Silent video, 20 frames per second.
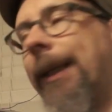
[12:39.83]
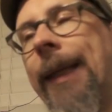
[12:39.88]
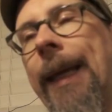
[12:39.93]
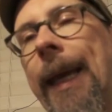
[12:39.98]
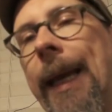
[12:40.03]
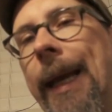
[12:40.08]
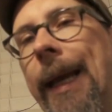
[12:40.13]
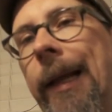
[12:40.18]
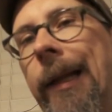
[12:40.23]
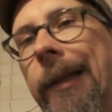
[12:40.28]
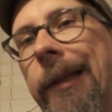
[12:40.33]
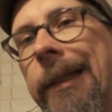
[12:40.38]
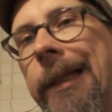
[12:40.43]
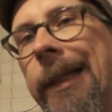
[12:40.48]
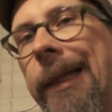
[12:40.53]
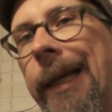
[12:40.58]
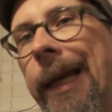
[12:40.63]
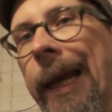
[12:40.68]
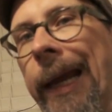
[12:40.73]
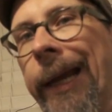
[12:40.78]
K L
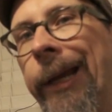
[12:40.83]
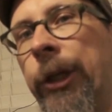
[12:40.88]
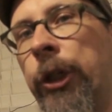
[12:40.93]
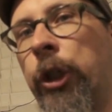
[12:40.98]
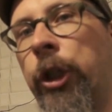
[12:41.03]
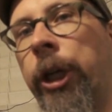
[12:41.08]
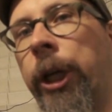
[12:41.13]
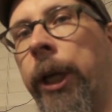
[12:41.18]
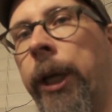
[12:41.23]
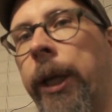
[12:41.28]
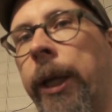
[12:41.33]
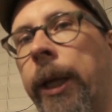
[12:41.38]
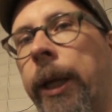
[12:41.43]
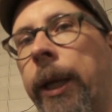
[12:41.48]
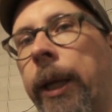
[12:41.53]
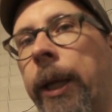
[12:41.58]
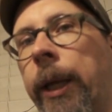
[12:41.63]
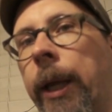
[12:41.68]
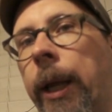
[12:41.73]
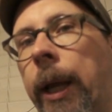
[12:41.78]
T H.
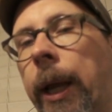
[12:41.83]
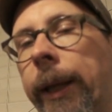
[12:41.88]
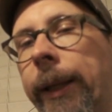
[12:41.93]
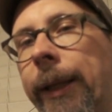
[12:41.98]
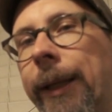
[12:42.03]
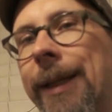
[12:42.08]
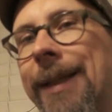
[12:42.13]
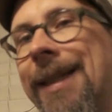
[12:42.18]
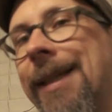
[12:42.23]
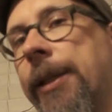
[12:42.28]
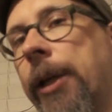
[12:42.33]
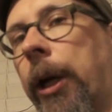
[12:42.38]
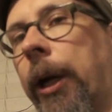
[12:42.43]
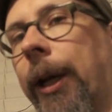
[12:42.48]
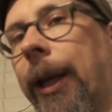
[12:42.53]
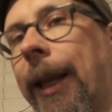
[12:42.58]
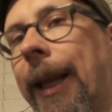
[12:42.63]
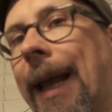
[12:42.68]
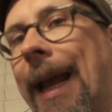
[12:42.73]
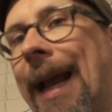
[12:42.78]
I think this is
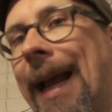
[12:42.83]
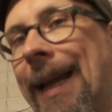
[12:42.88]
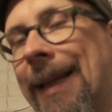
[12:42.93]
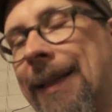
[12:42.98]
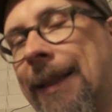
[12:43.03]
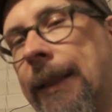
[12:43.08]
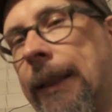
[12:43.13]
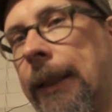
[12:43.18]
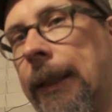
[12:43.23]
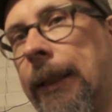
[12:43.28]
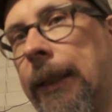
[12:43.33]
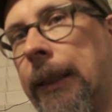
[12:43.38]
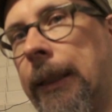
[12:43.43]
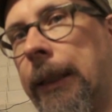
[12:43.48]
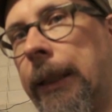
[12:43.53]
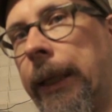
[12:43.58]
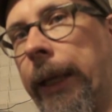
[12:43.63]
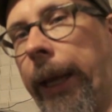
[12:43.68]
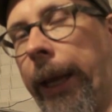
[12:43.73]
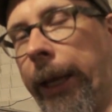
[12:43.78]
our last
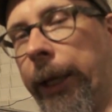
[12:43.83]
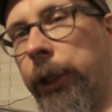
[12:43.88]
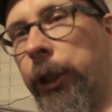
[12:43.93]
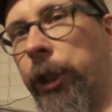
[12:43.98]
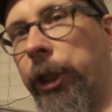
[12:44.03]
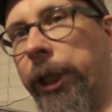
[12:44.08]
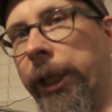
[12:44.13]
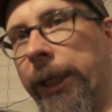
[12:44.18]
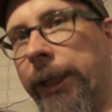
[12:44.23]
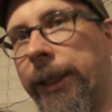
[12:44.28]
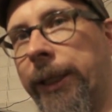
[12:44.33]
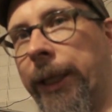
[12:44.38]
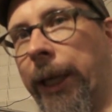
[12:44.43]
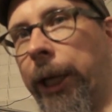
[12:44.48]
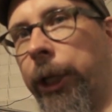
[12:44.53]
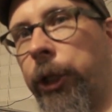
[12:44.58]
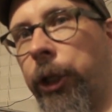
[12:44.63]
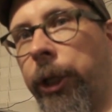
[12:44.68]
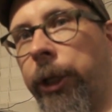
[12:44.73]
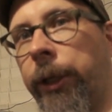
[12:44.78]
H D
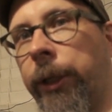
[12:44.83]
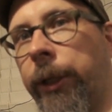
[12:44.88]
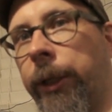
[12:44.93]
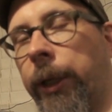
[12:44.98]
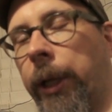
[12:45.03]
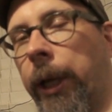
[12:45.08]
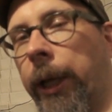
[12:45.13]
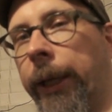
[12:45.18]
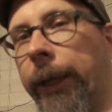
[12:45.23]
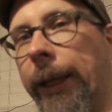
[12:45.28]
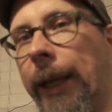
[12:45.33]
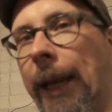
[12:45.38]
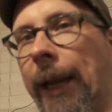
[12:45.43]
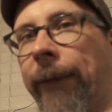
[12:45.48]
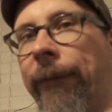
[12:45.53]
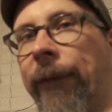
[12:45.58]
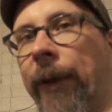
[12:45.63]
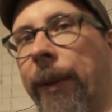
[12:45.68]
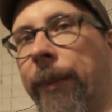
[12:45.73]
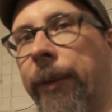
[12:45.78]
station on the
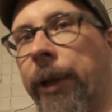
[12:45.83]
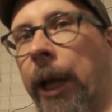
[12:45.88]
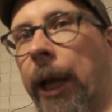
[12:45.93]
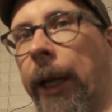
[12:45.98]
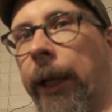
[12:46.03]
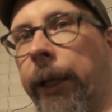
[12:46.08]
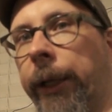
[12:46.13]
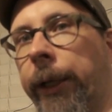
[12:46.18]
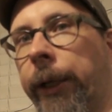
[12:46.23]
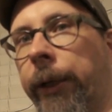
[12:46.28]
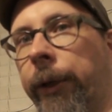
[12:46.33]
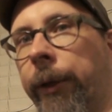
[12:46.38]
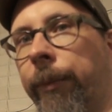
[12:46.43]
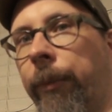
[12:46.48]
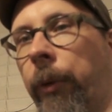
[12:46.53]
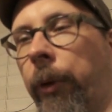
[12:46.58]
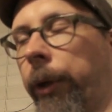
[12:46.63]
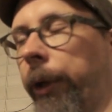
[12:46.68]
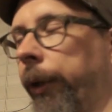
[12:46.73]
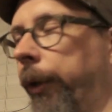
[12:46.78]
F M dial here in
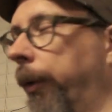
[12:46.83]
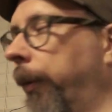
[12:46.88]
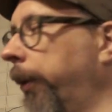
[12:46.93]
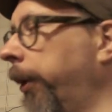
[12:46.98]
Portland,